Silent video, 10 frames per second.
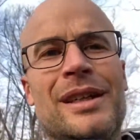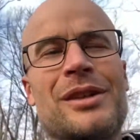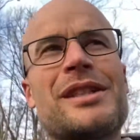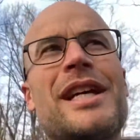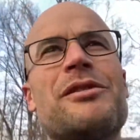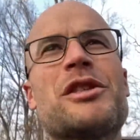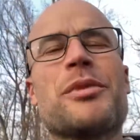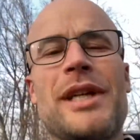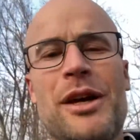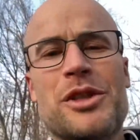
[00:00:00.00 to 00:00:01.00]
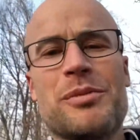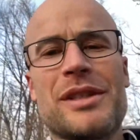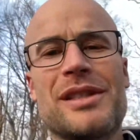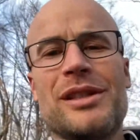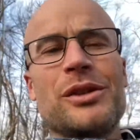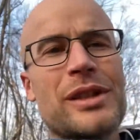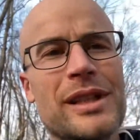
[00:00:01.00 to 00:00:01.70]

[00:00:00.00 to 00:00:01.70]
As he gave these pronouncements, he looked at